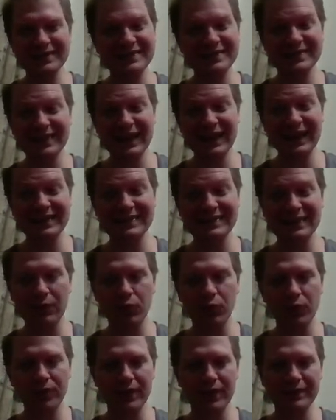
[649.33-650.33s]
it's not
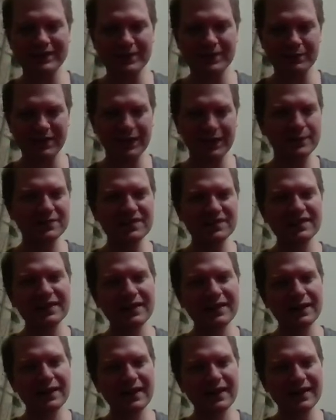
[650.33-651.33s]
worth it sometimes.
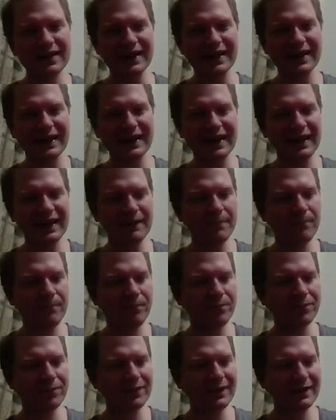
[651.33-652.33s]
Like,
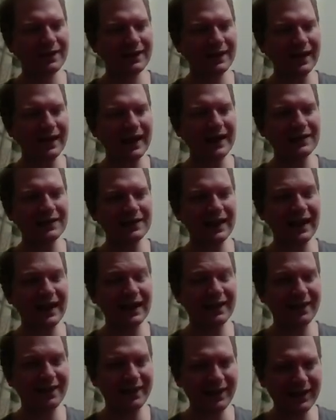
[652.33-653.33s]
I
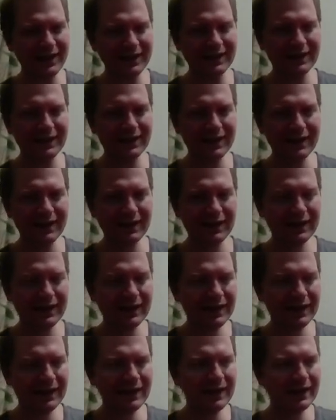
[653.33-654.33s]
think
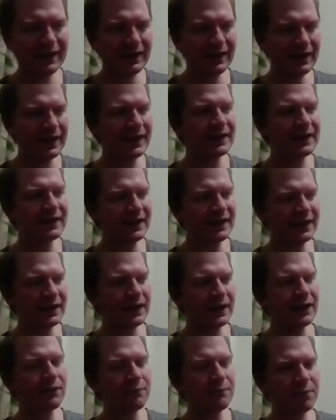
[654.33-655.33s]
it can't.
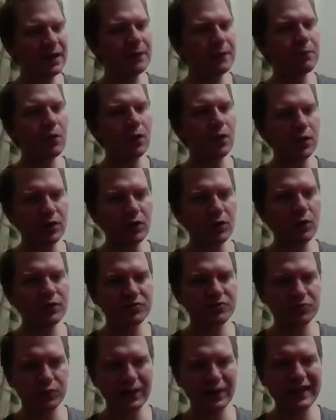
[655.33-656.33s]
People are going
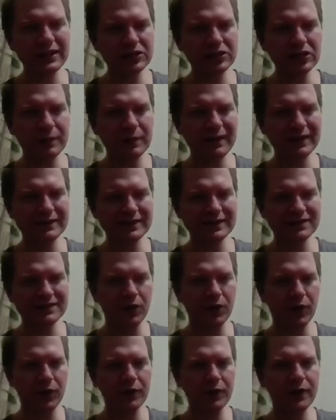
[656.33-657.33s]
to rage about this
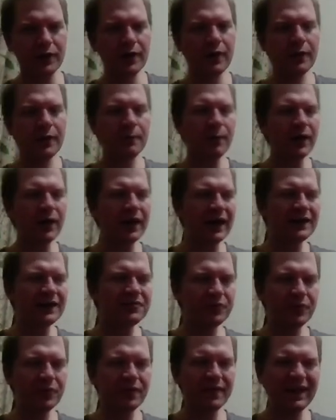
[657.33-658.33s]
card, but I
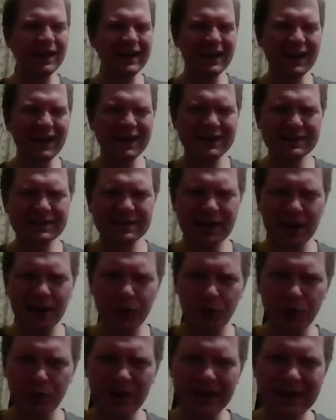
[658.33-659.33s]
do think it is not
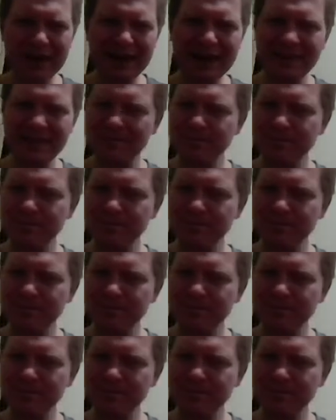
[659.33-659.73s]
really